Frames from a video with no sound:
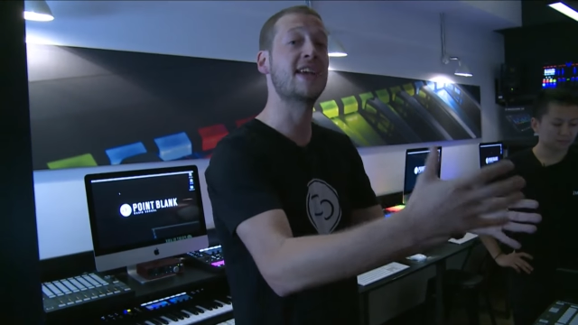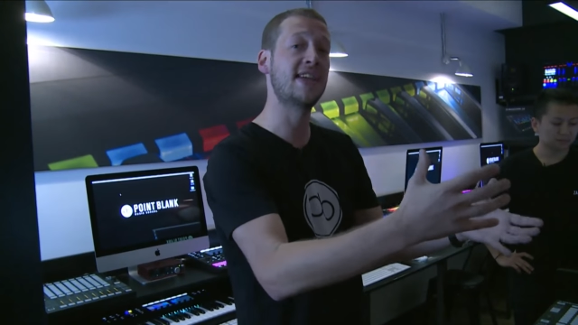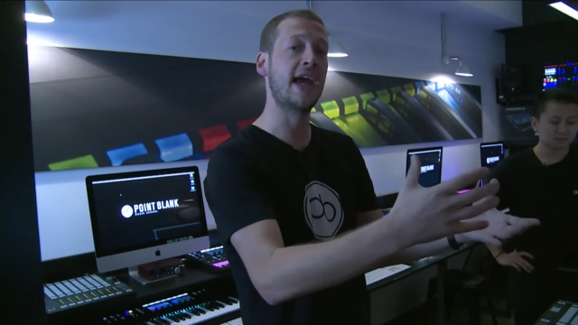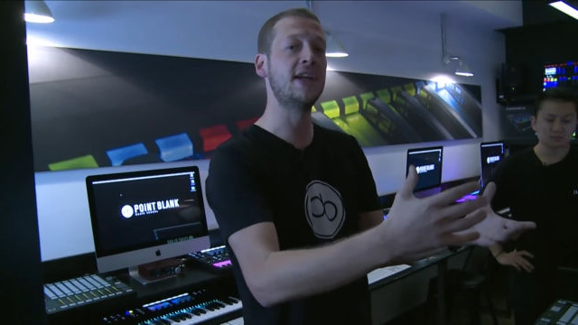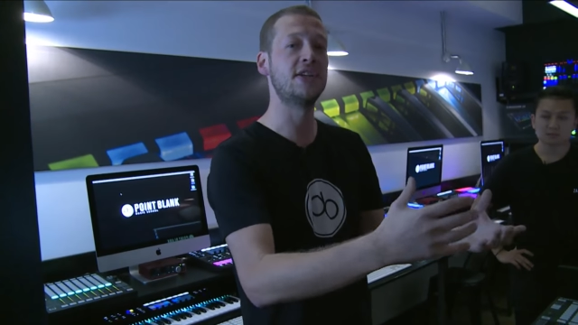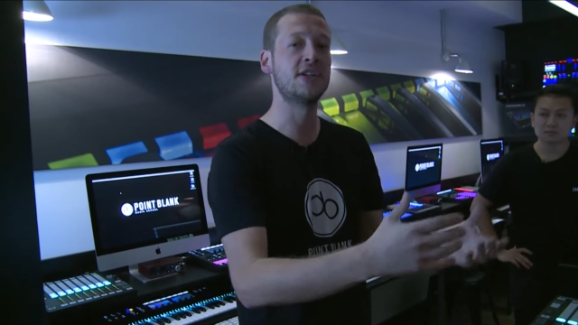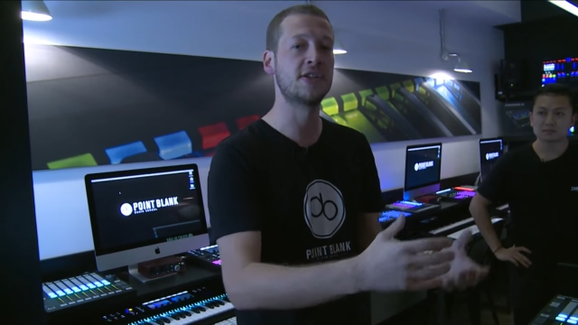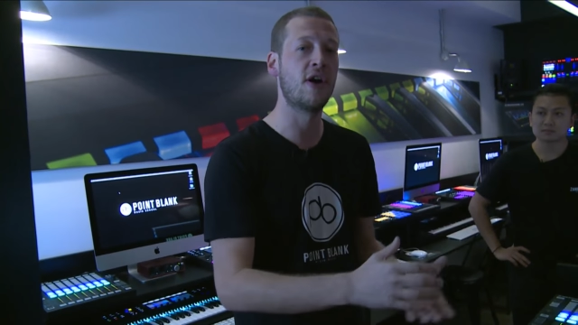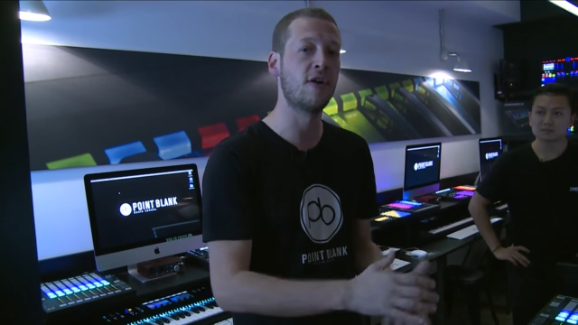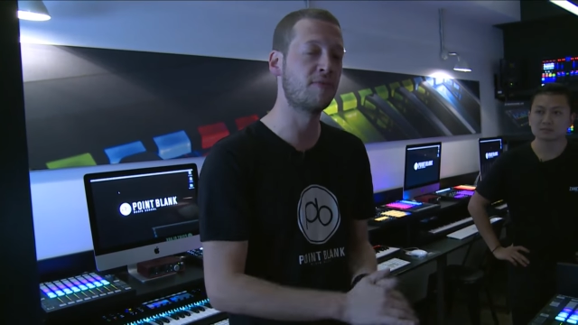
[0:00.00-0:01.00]
Speaker 1: stages
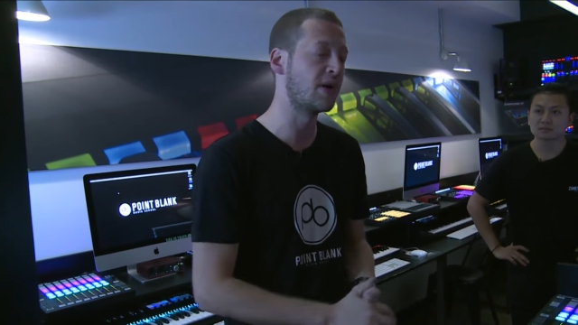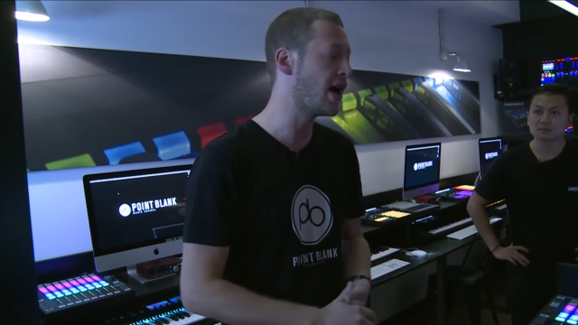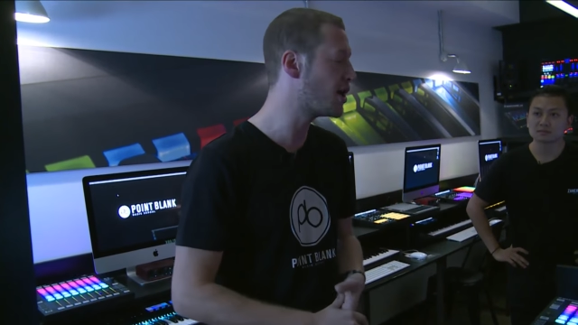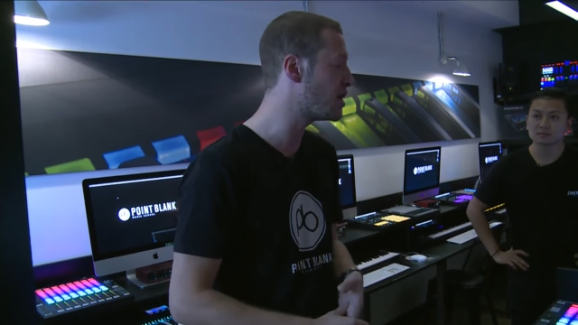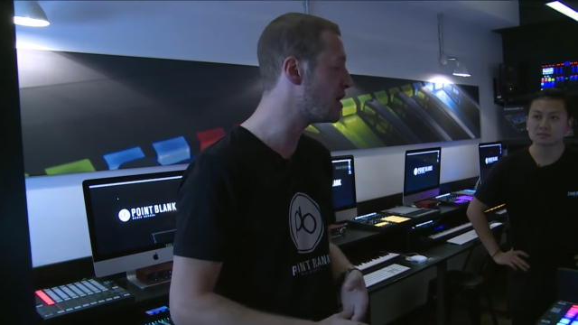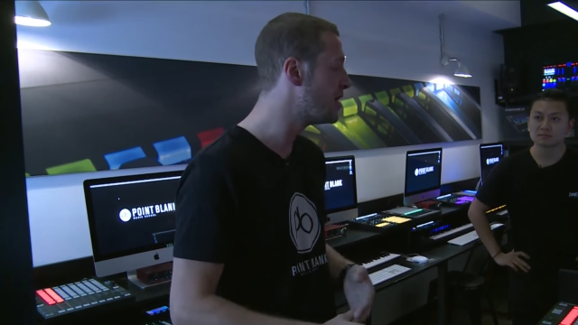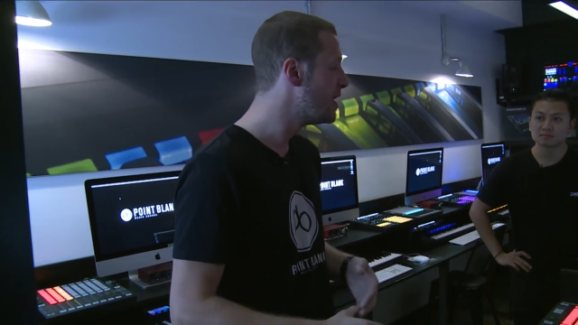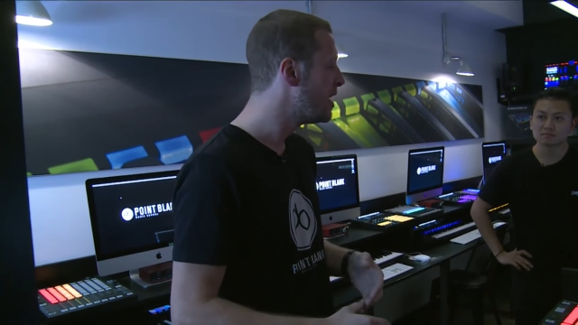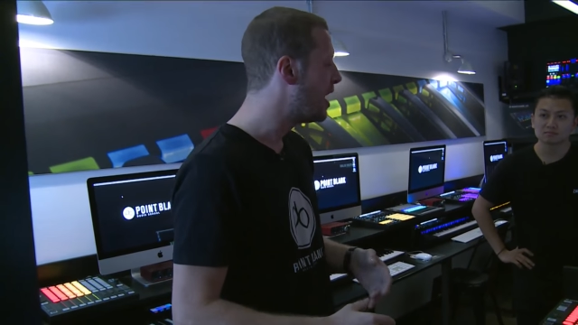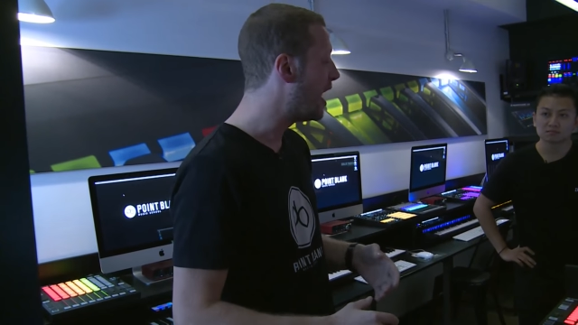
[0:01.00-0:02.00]
of production.
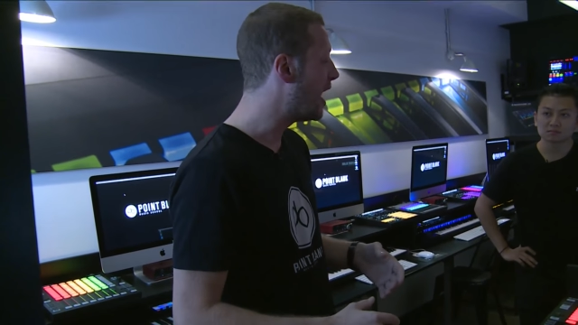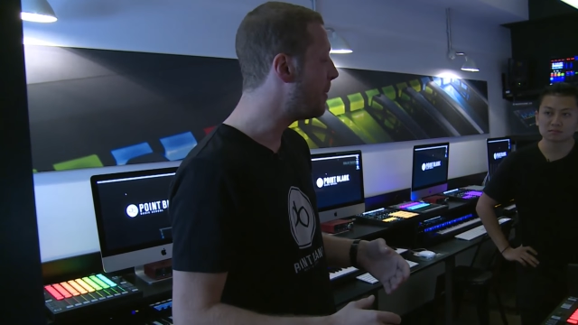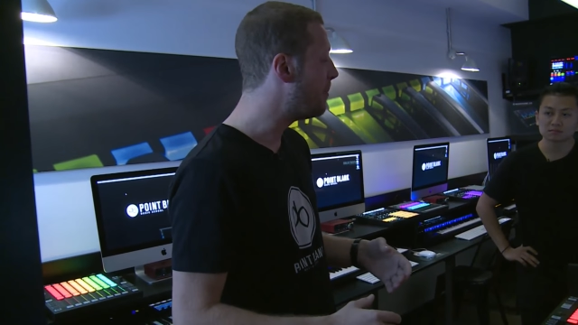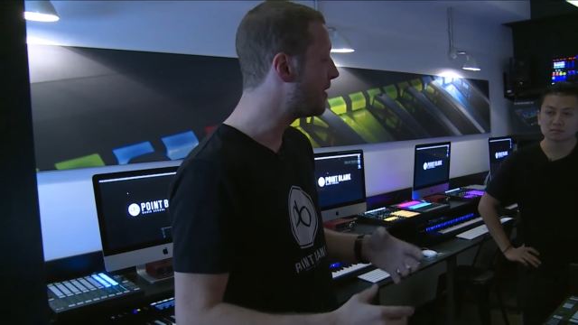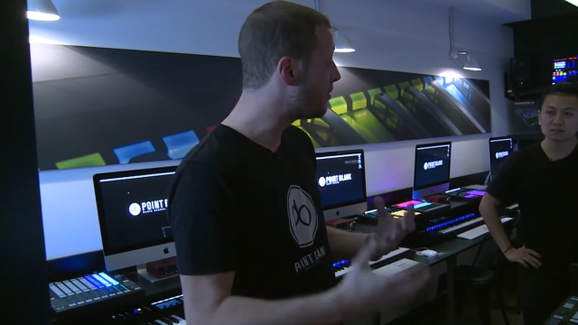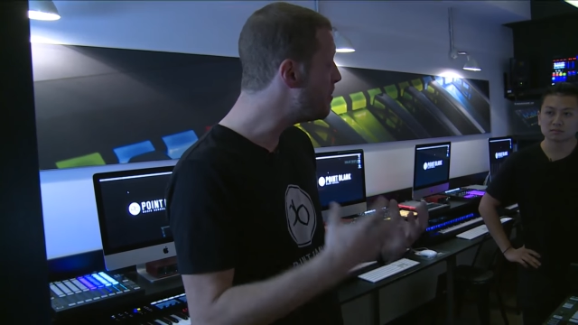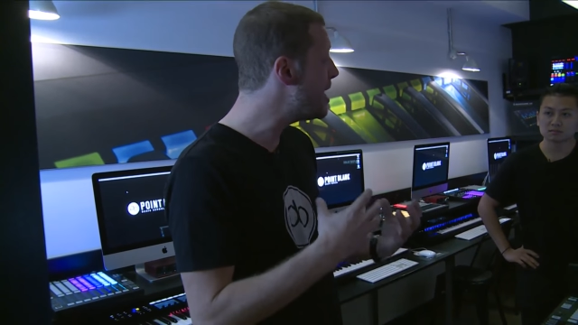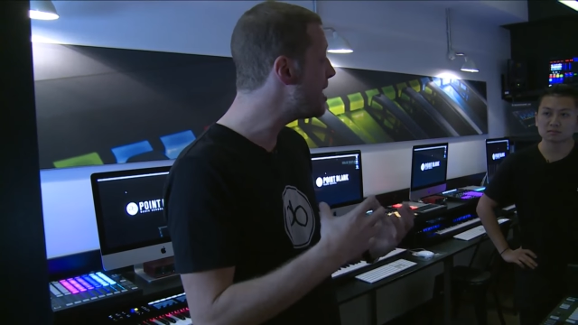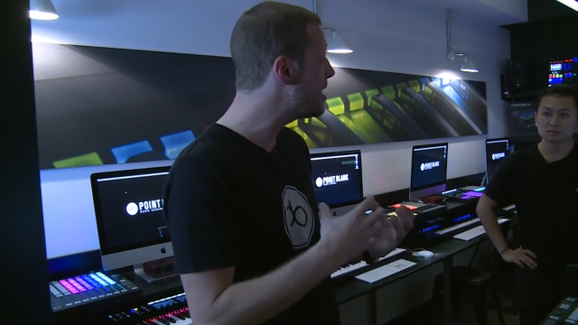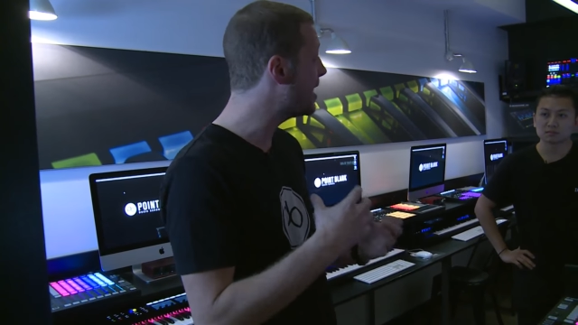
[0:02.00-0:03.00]
Um, and for
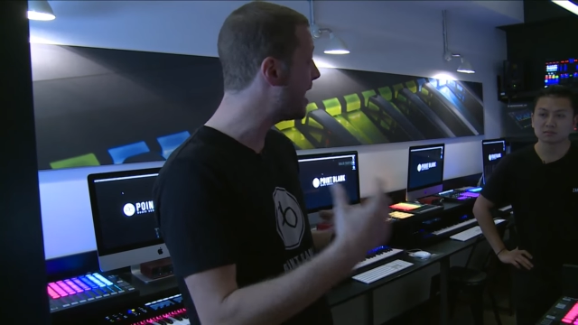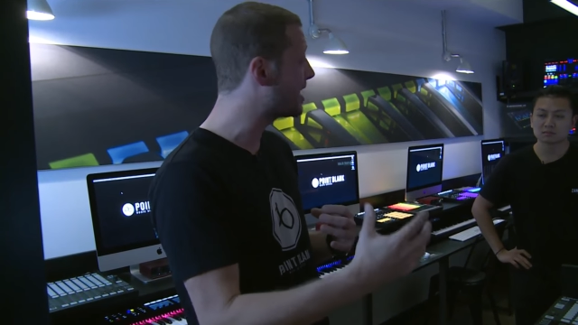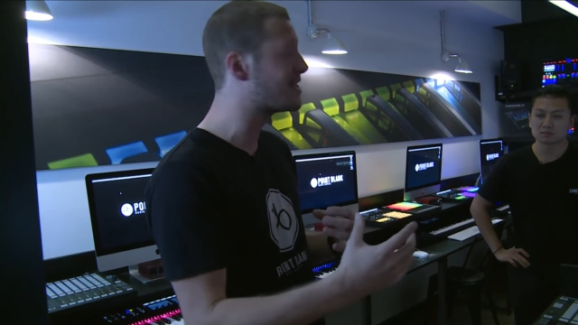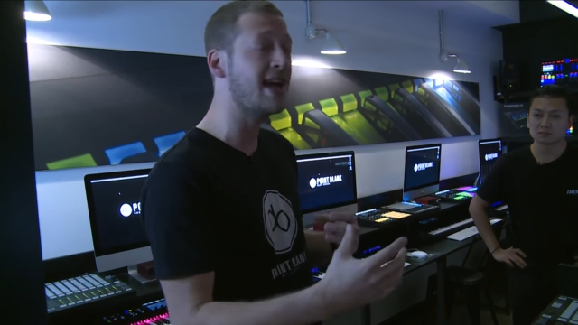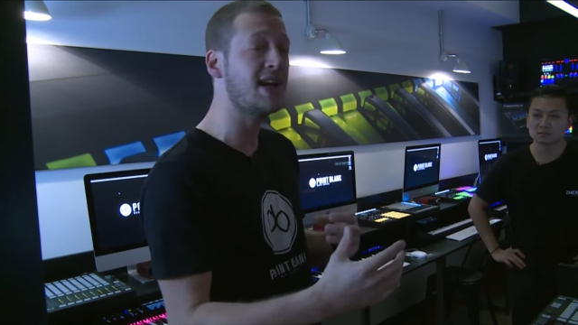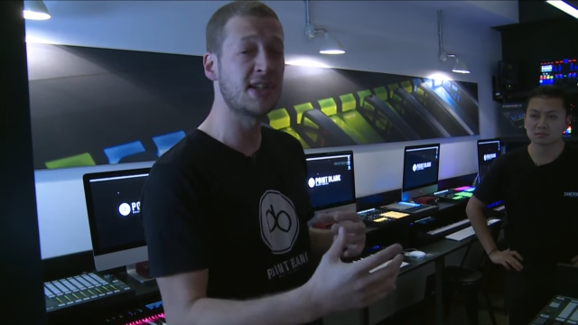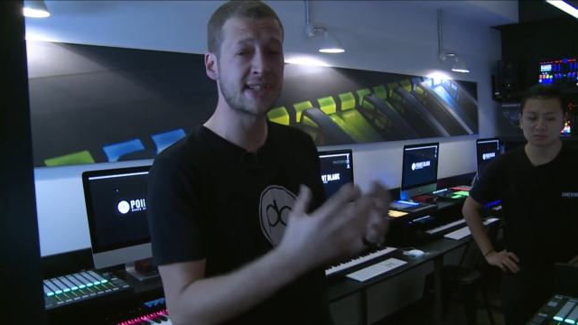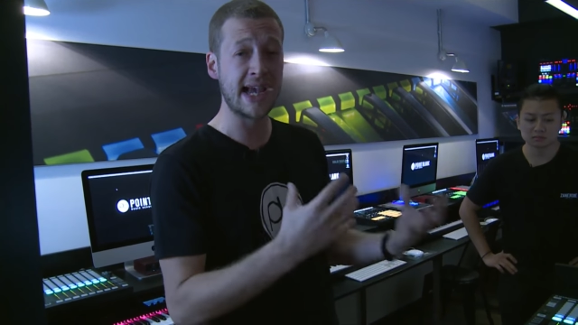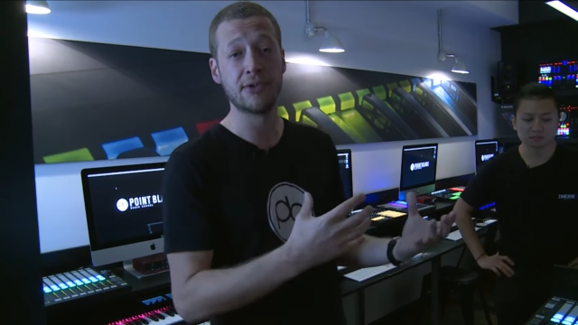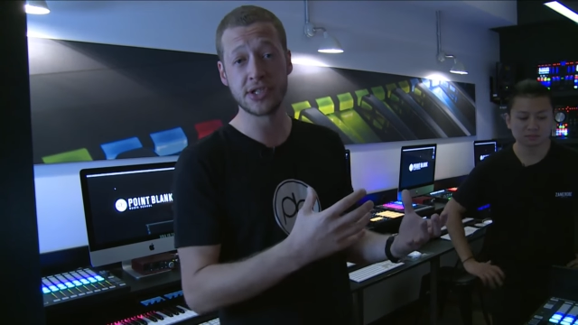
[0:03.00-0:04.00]
me, that next stage is
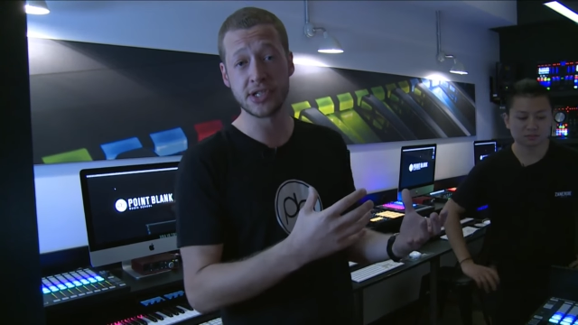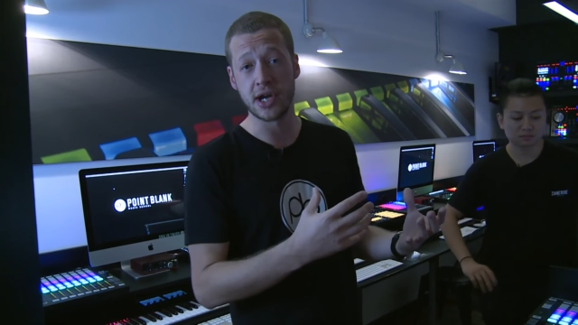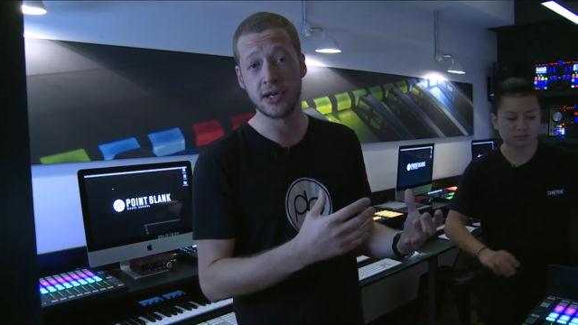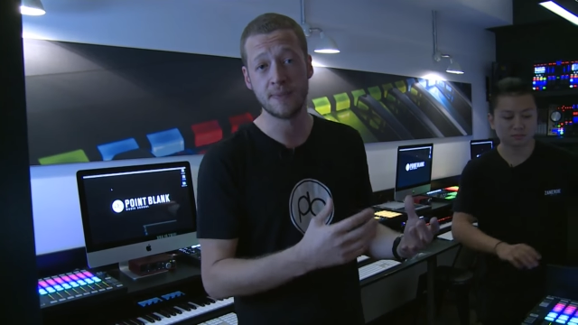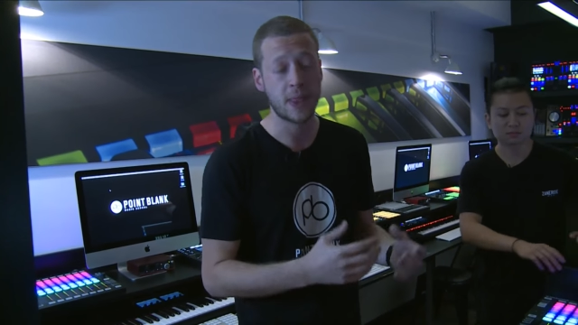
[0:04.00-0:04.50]
sound design.